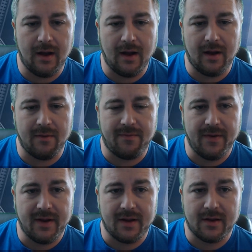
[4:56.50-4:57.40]

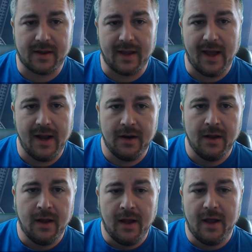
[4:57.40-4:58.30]
think again
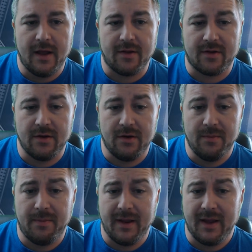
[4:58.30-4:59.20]
is going to
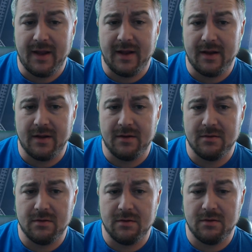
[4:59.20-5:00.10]
be a